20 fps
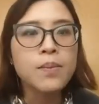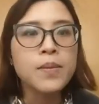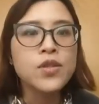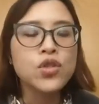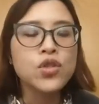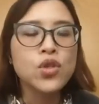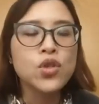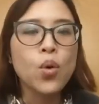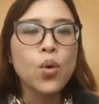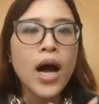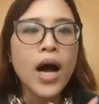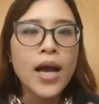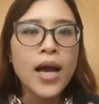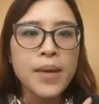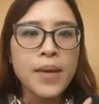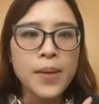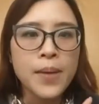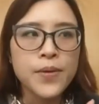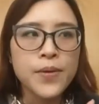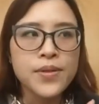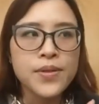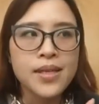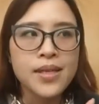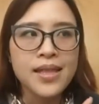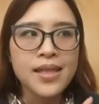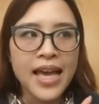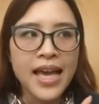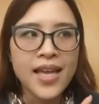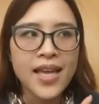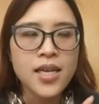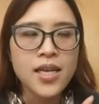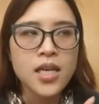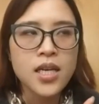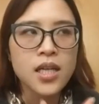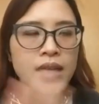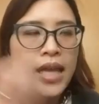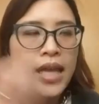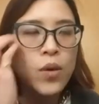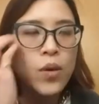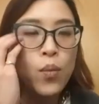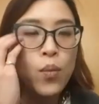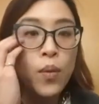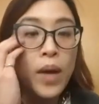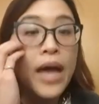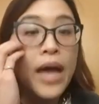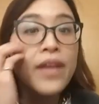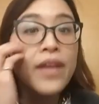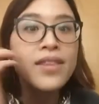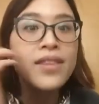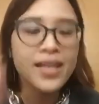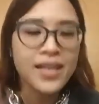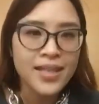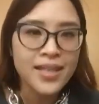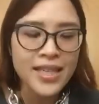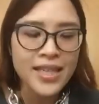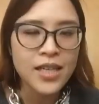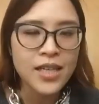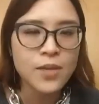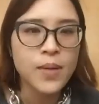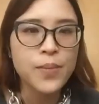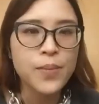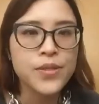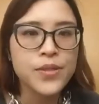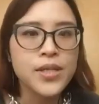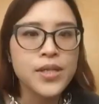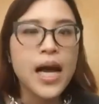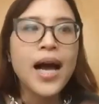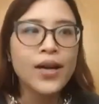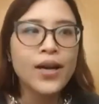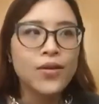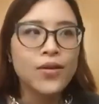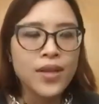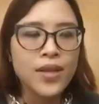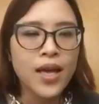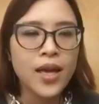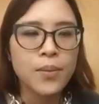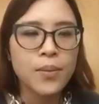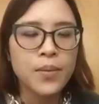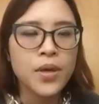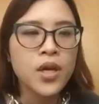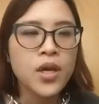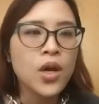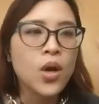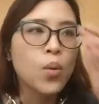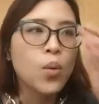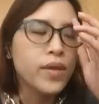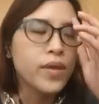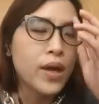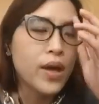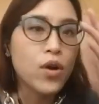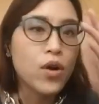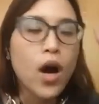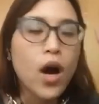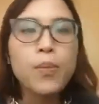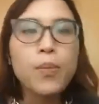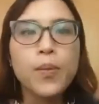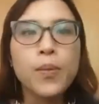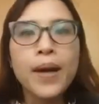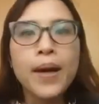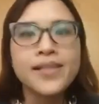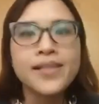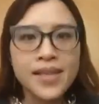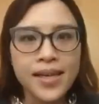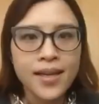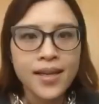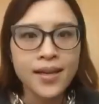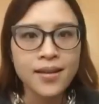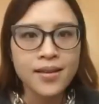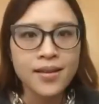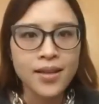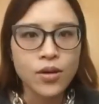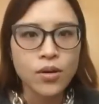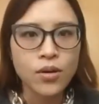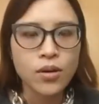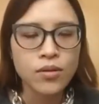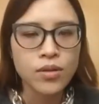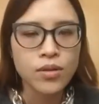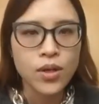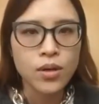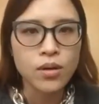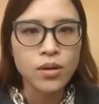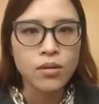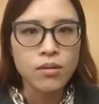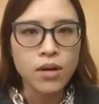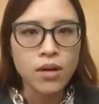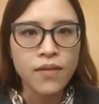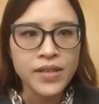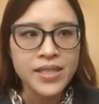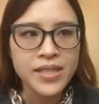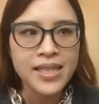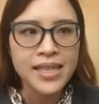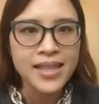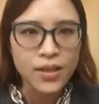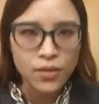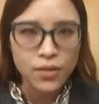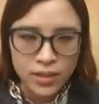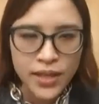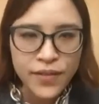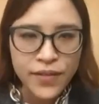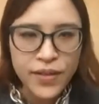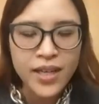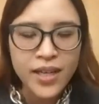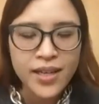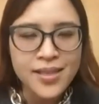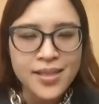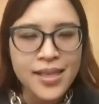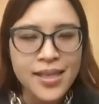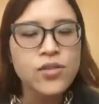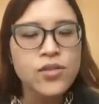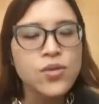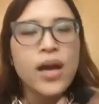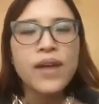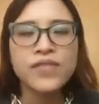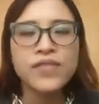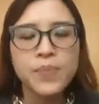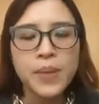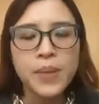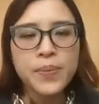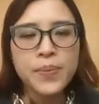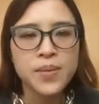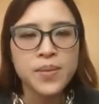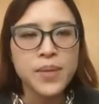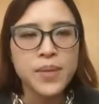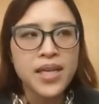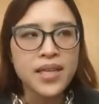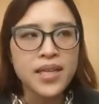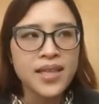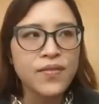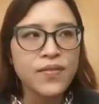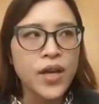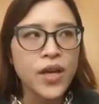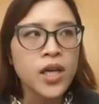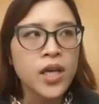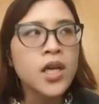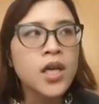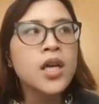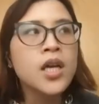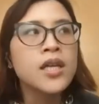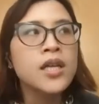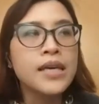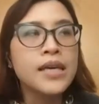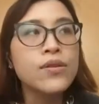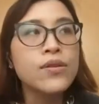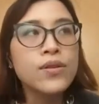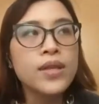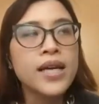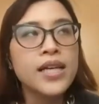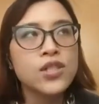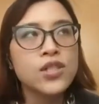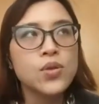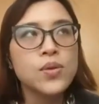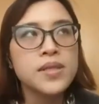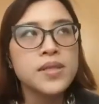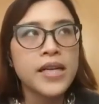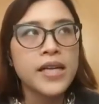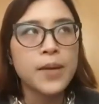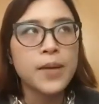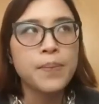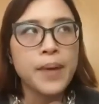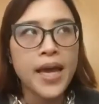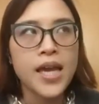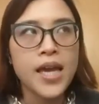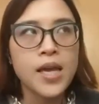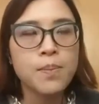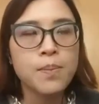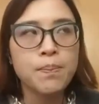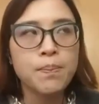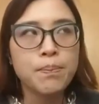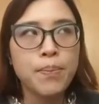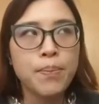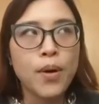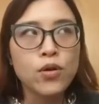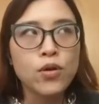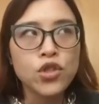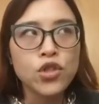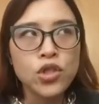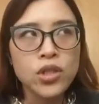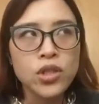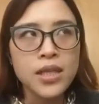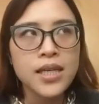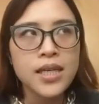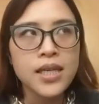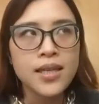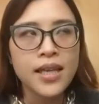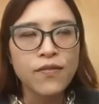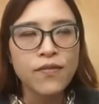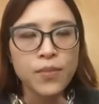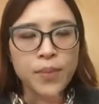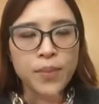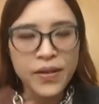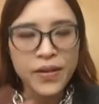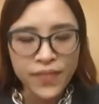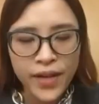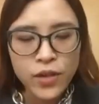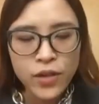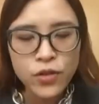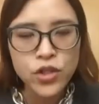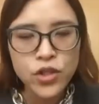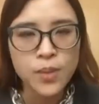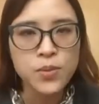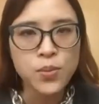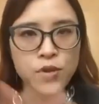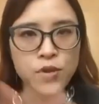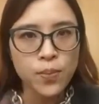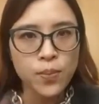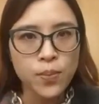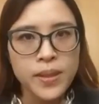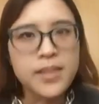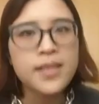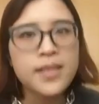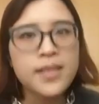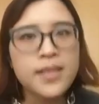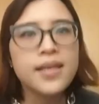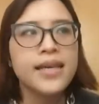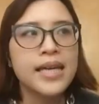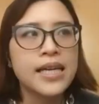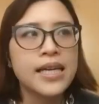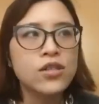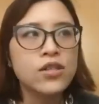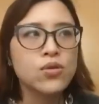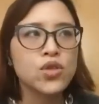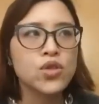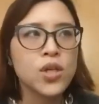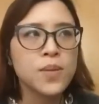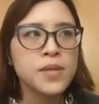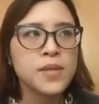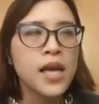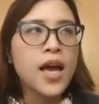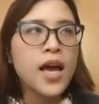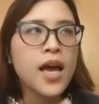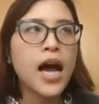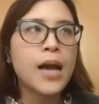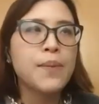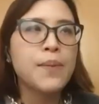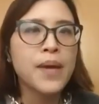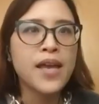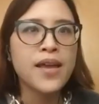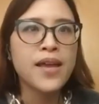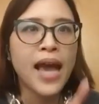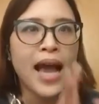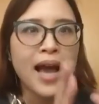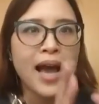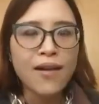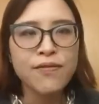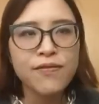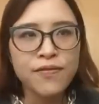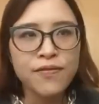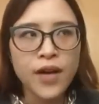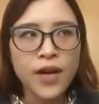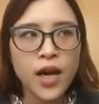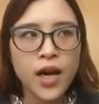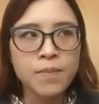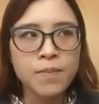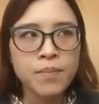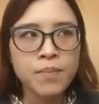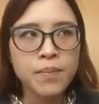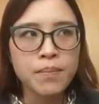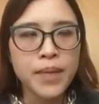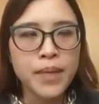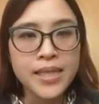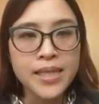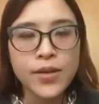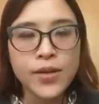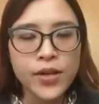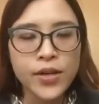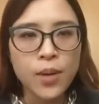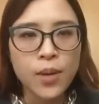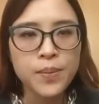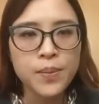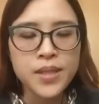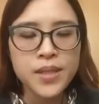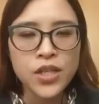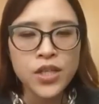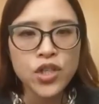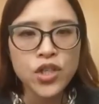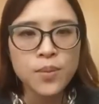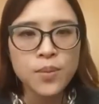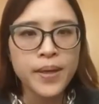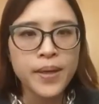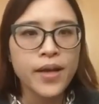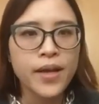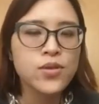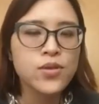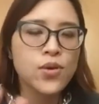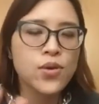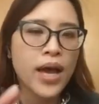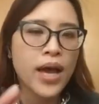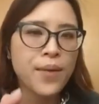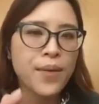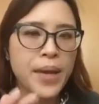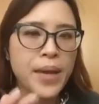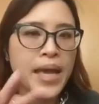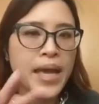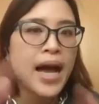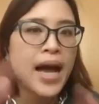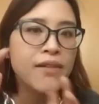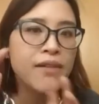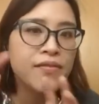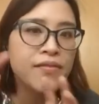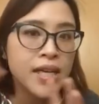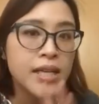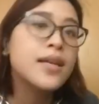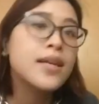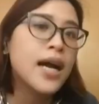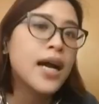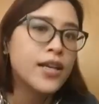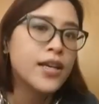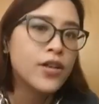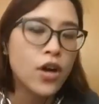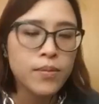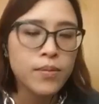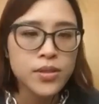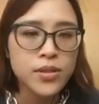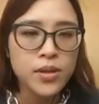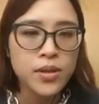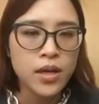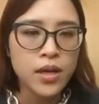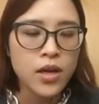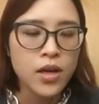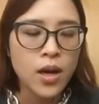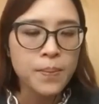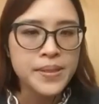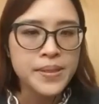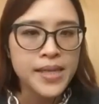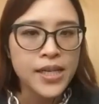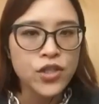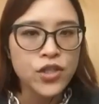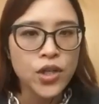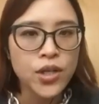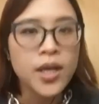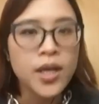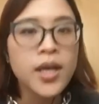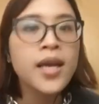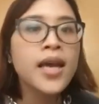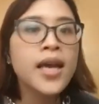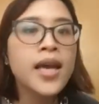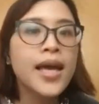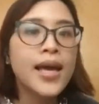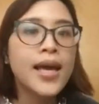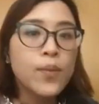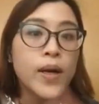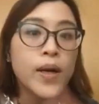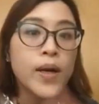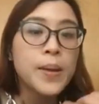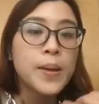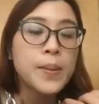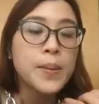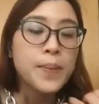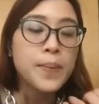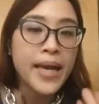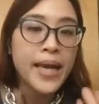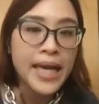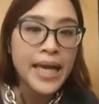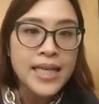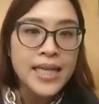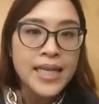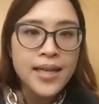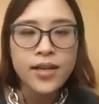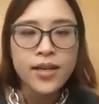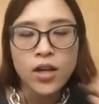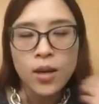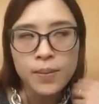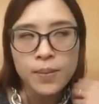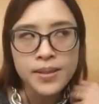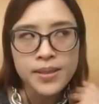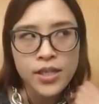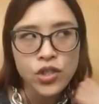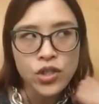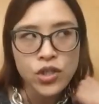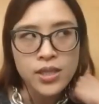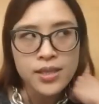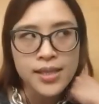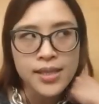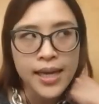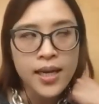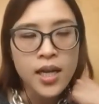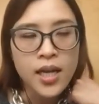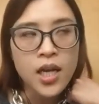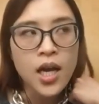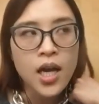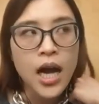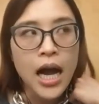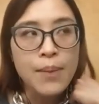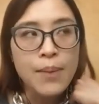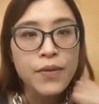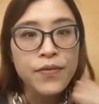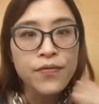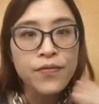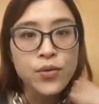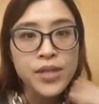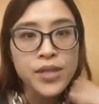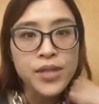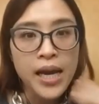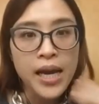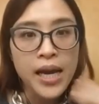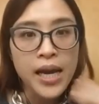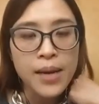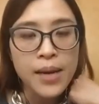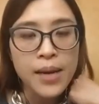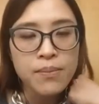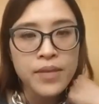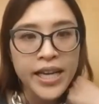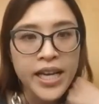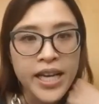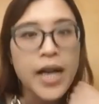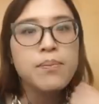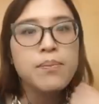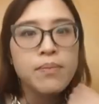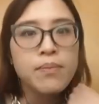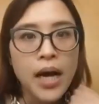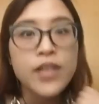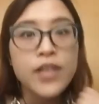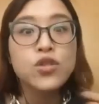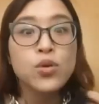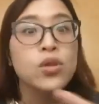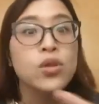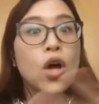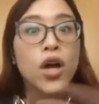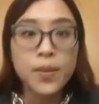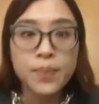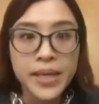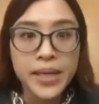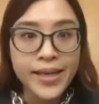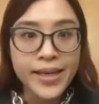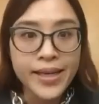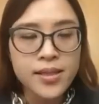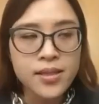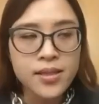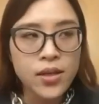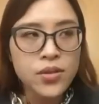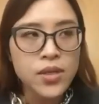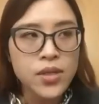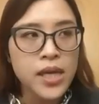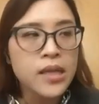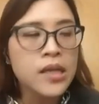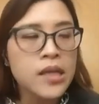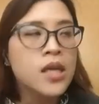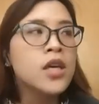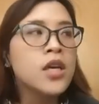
So I'm able to then like ethically be able to hire them without compromising their living, because they also have to be able to make a living. The other thing I do is like I pay partially, like for my fellowships, which are basically like internships, I pay half monetary compensation, but I also pay half in-kind compensation. And what I mean by in-kind compensation is that I'm a full-time, like I do a of media consulting.